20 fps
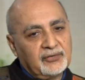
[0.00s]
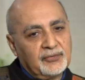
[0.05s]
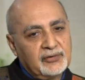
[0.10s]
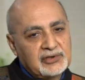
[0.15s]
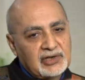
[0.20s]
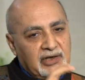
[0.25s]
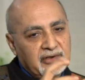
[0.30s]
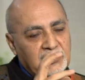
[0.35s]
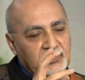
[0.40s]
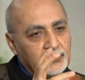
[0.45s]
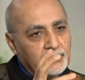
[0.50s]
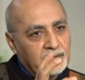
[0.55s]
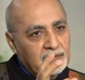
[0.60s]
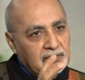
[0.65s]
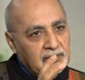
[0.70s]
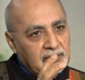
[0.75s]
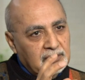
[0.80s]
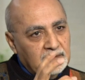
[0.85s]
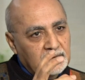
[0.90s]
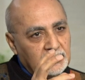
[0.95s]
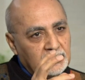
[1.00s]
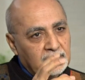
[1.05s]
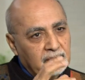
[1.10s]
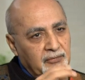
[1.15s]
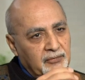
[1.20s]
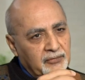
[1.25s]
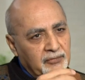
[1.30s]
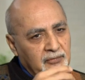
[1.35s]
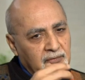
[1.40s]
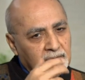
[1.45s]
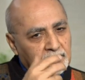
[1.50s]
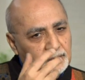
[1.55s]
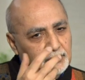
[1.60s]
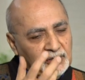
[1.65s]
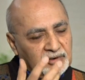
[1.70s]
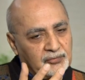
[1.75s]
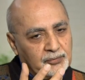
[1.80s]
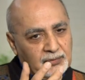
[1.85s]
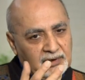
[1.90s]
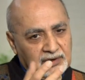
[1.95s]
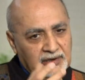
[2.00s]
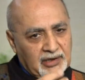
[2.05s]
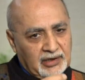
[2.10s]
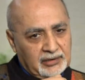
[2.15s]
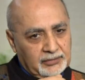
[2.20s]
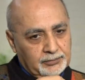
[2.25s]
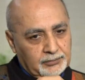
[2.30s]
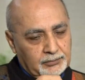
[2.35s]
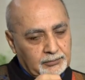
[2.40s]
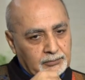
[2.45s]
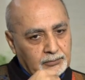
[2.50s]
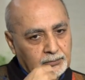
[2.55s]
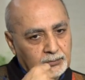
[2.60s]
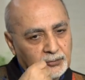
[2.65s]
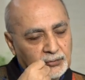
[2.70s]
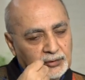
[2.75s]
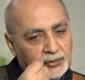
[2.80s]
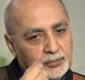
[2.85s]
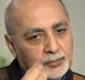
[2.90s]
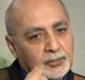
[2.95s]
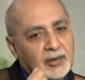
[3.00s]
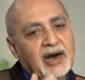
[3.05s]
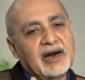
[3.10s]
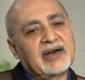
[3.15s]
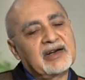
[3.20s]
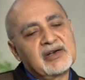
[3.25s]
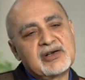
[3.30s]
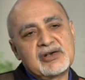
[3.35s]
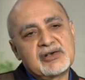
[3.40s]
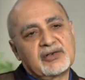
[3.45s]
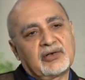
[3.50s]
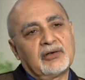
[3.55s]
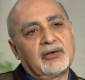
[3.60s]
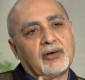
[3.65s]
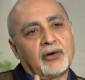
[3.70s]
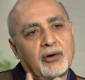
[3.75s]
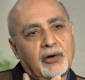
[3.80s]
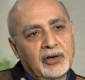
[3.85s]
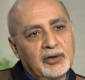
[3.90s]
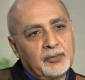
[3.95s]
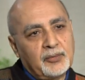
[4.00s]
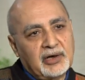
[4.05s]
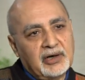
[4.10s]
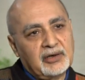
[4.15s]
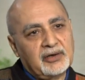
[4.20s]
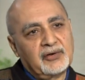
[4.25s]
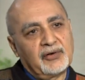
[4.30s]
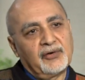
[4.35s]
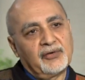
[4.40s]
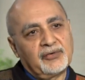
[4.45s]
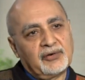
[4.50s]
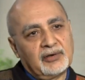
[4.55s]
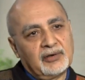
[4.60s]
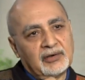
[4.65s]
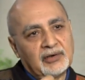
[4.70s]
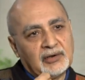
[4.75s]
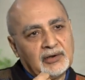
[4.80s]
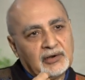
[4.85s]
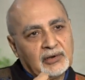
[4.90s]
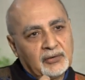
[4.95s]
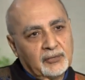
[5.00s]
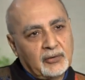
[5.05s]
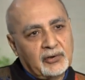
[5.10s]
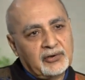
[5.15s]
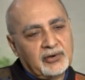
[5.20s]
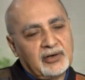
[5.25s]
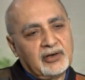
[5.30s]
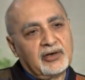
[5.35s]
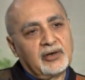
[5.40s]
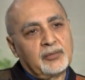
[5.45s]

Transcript: which I did with the mixed media, with markers and oil markers and watercolor